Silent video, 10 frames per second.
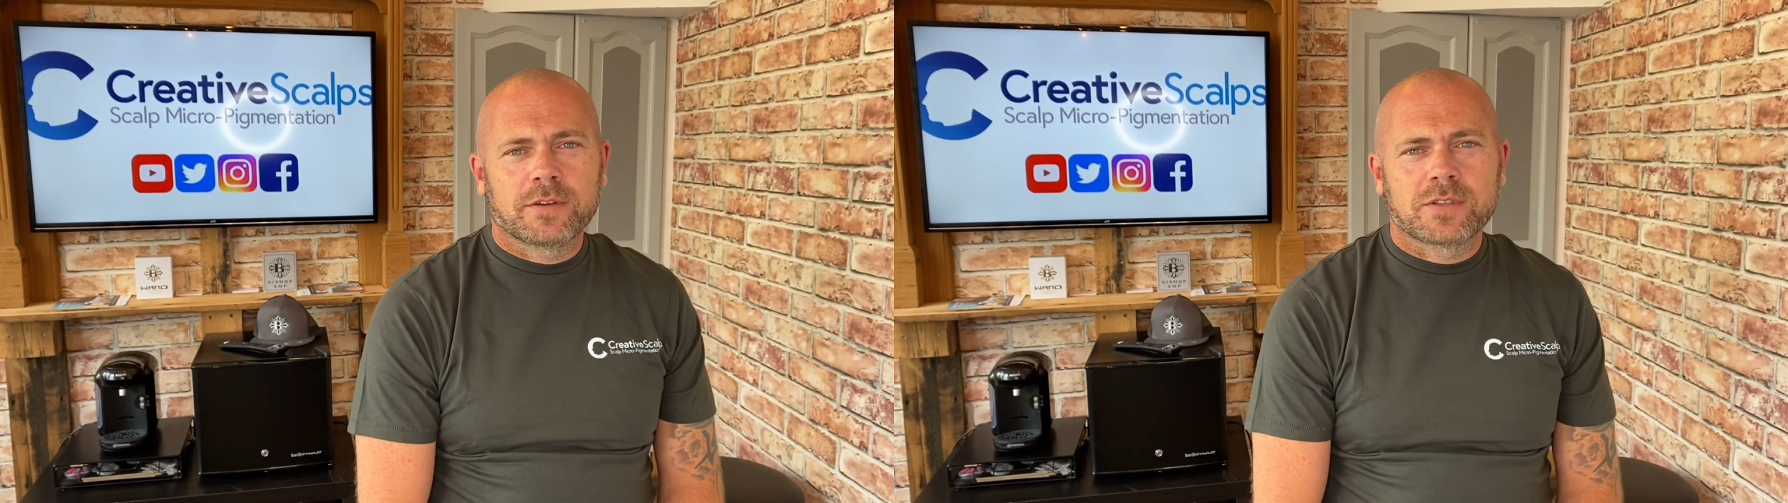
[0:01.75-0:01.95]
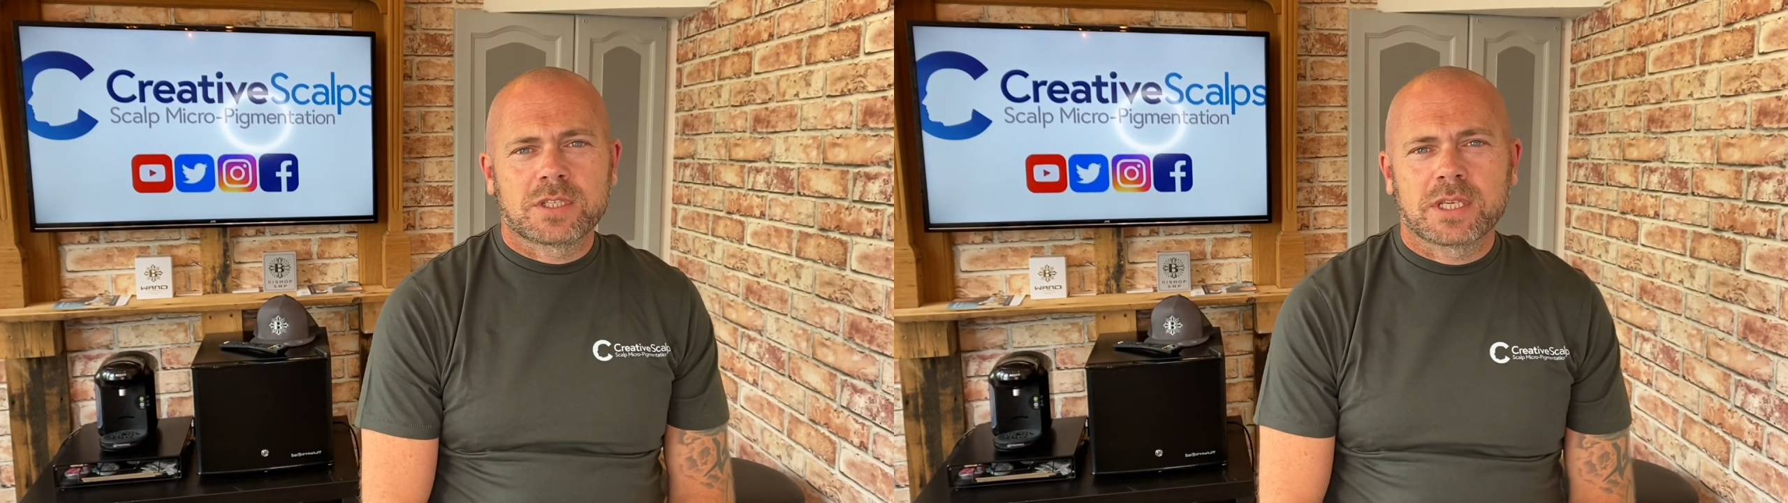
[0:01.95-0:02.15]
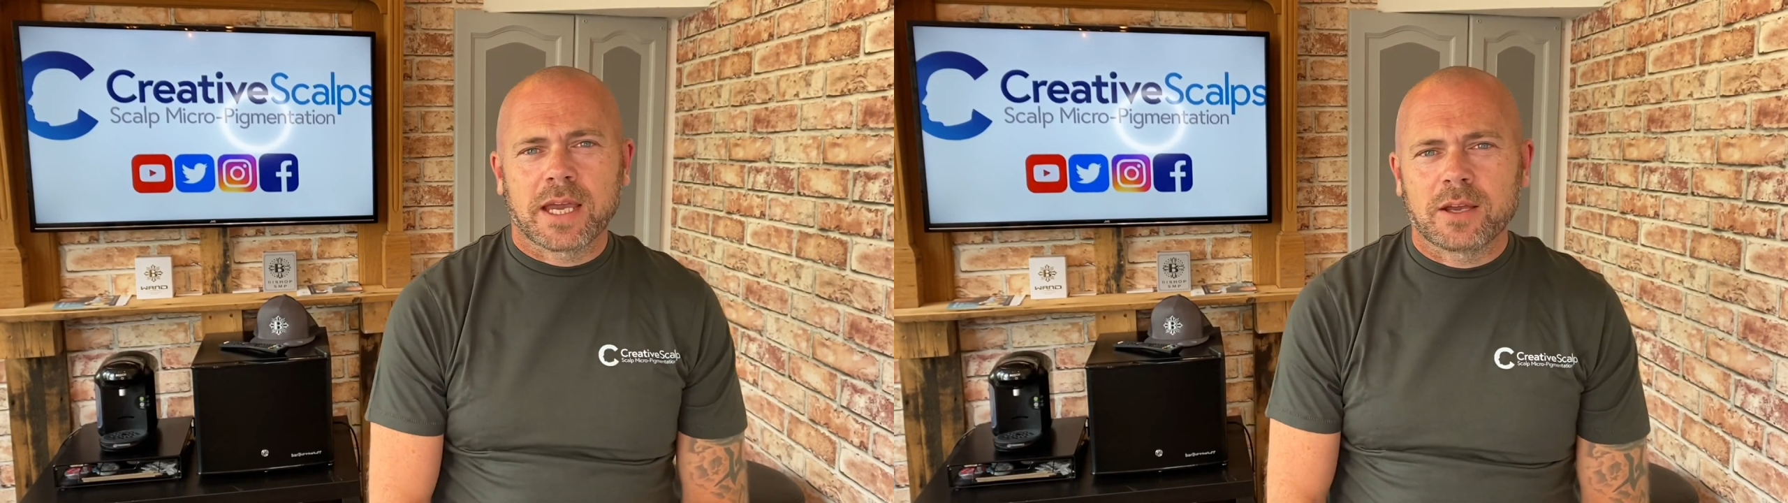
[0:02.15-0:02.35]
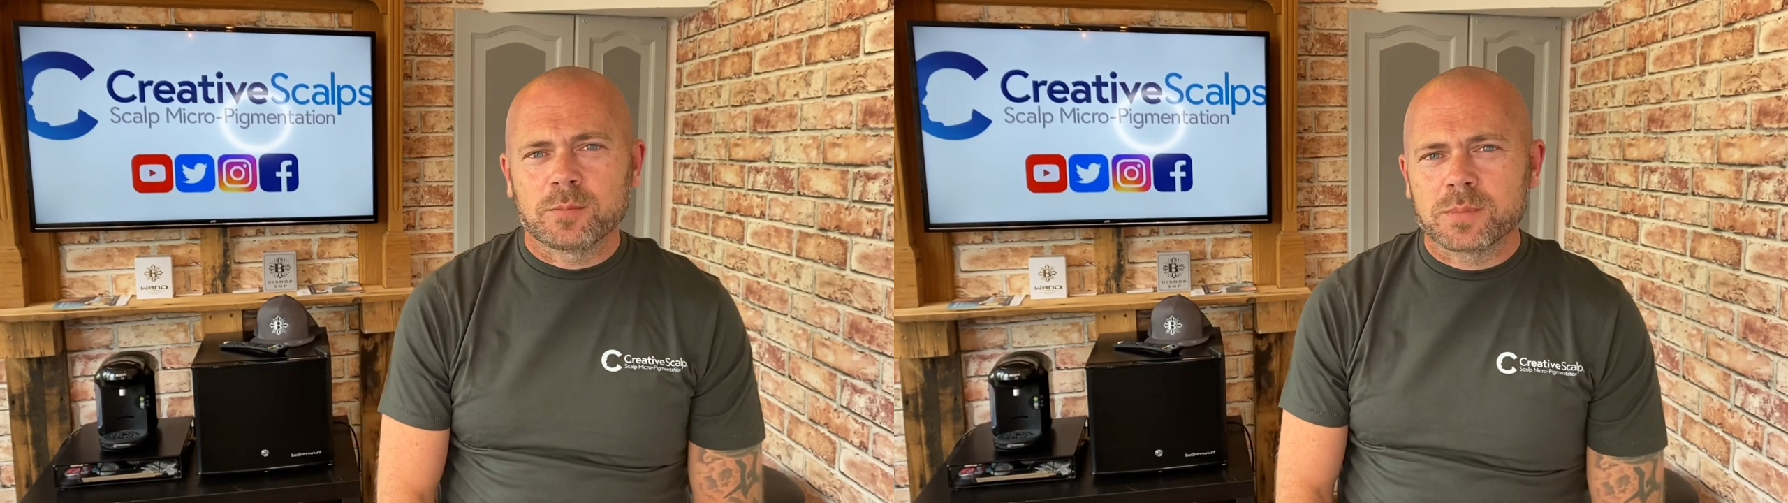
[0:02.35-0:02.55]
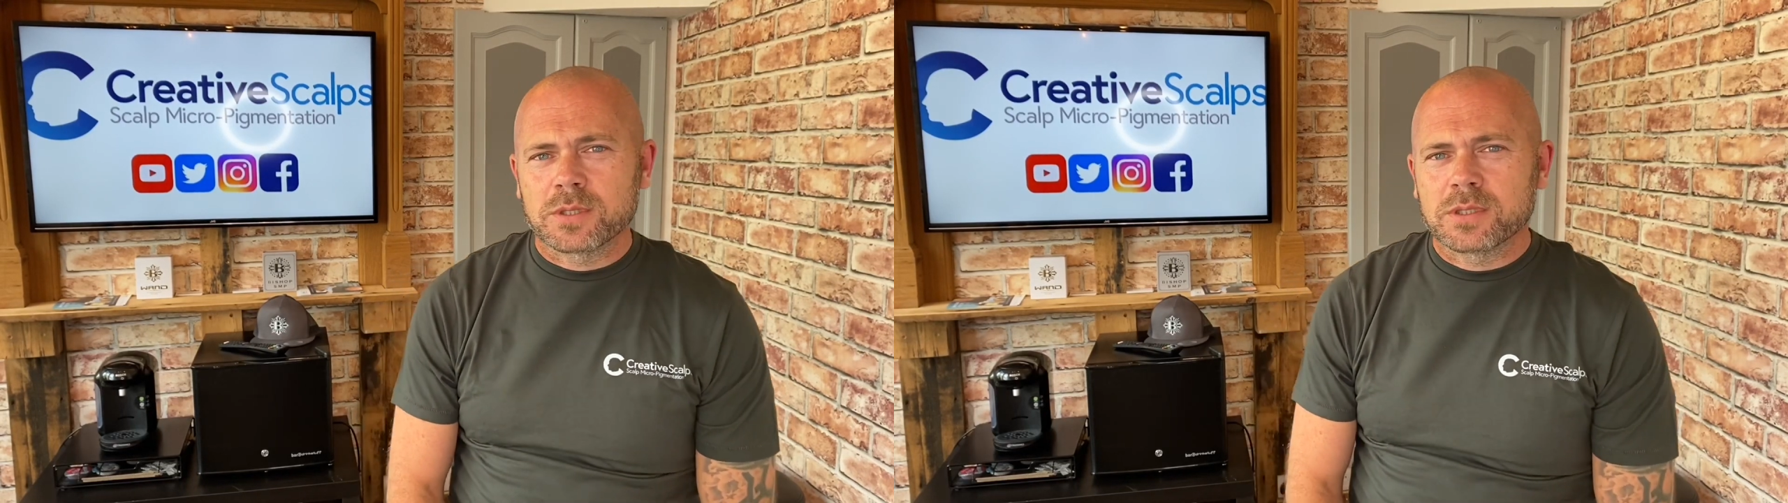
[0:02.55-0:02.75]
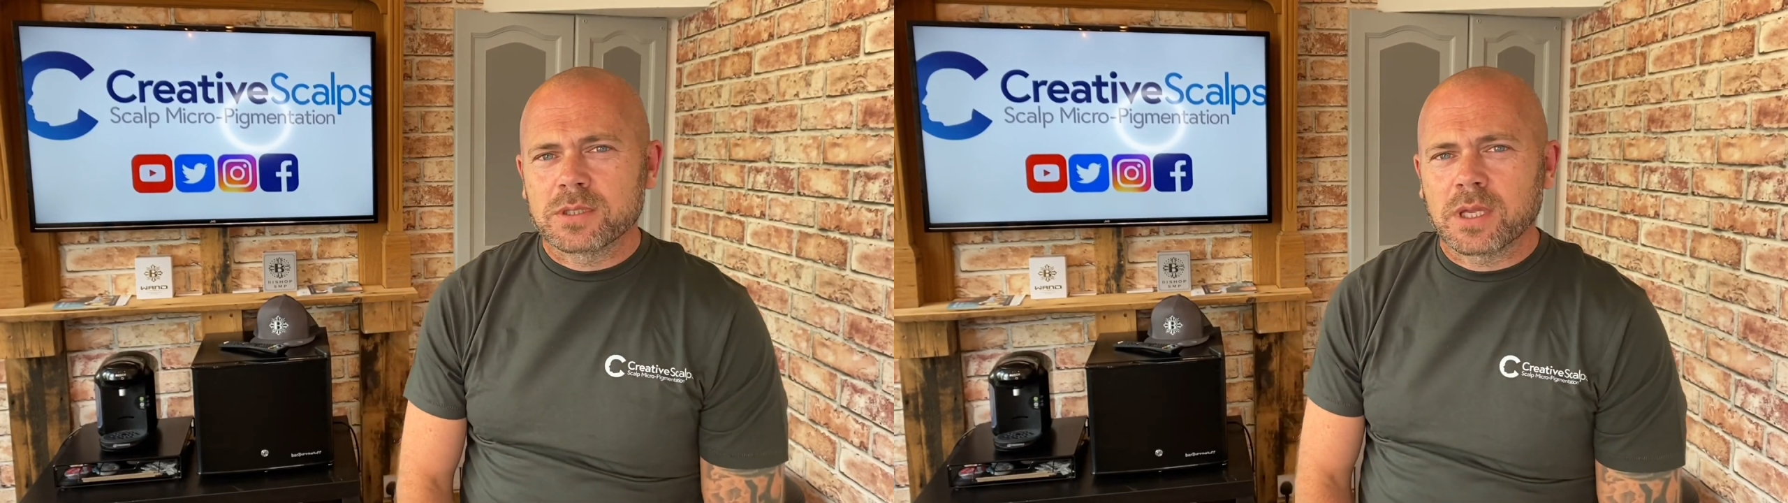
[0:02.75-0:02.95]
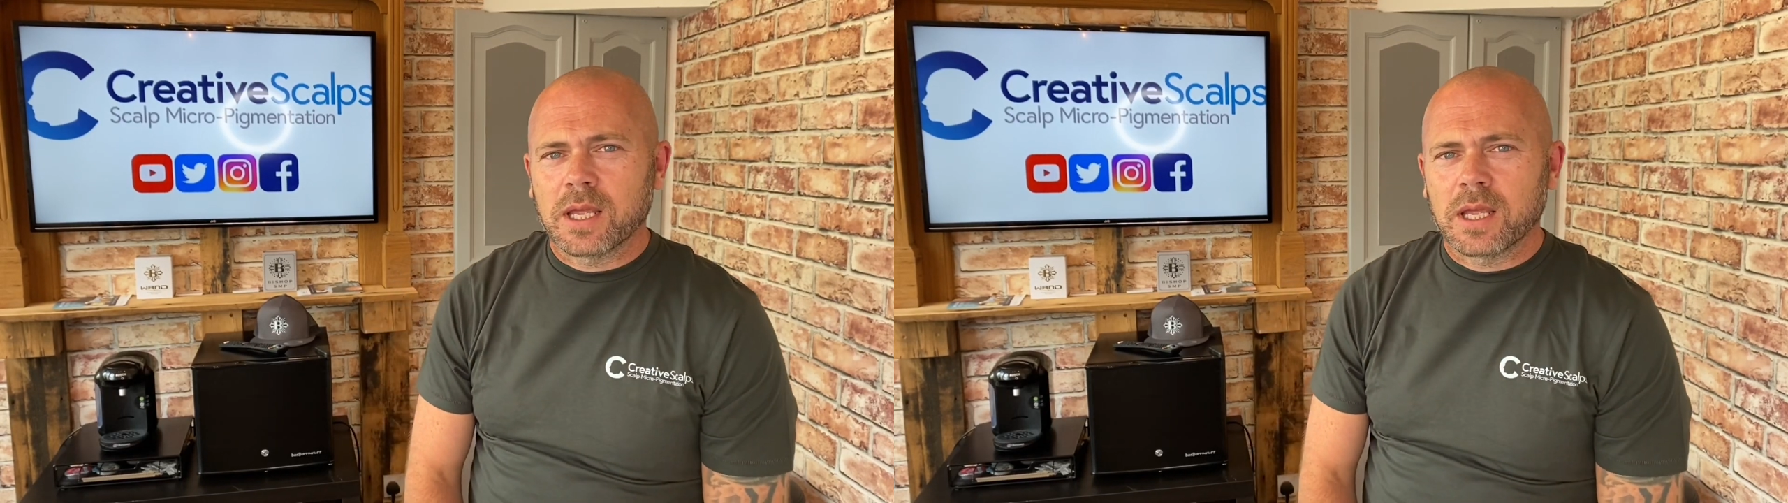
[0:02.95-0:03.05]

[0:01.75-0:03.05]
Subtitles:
Scalps,